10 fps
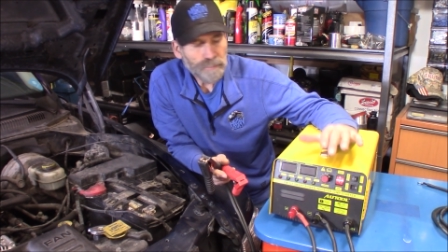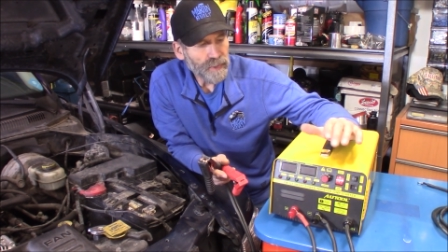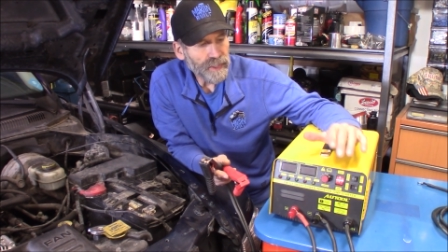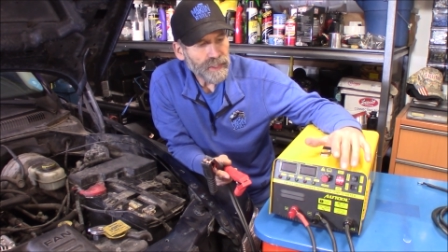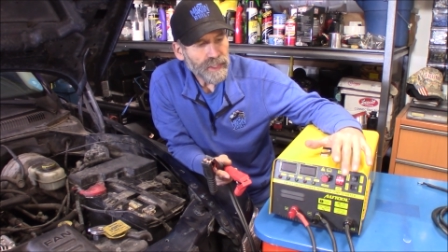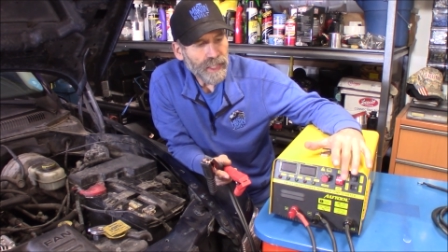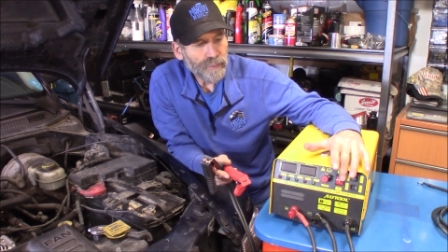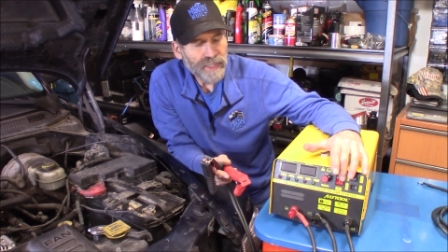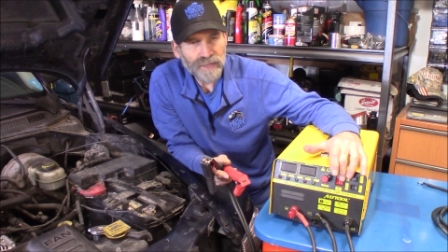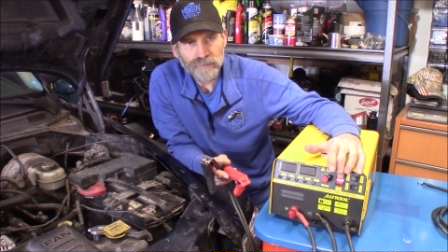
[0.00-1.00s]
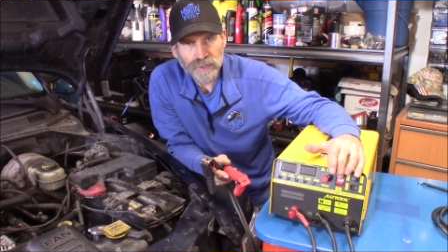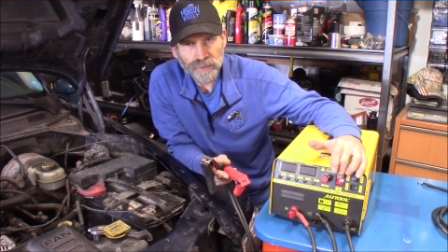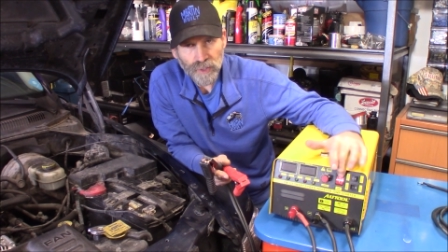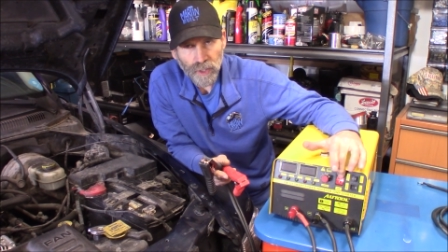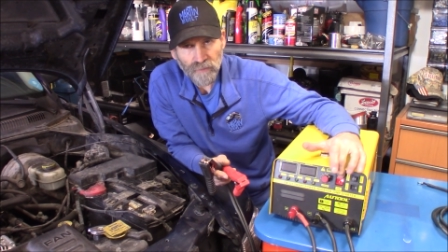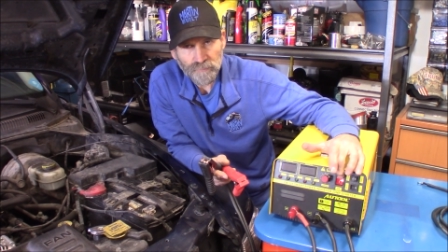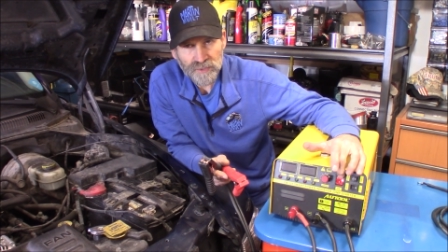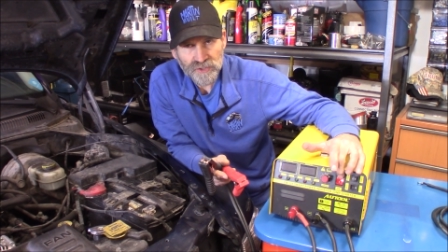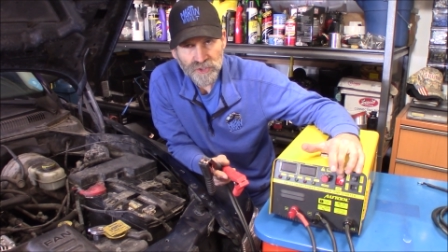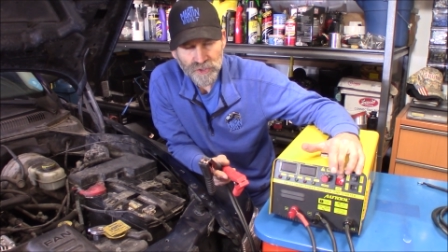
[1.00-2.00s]
but I would have it in the off
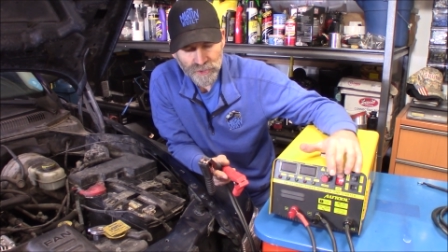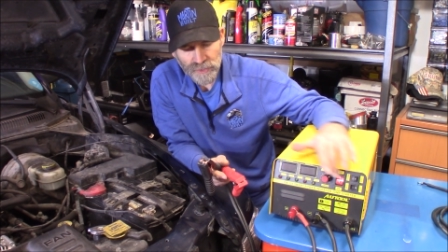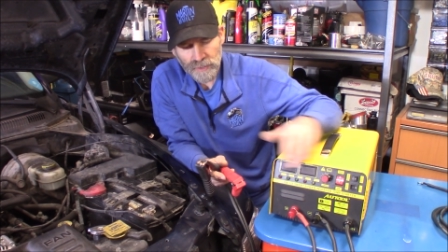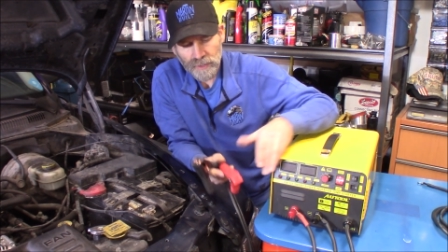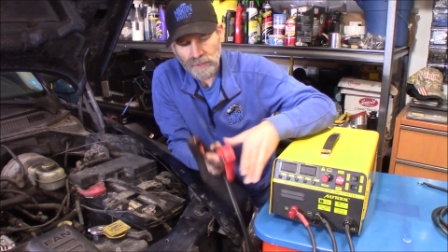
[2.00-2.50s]
position,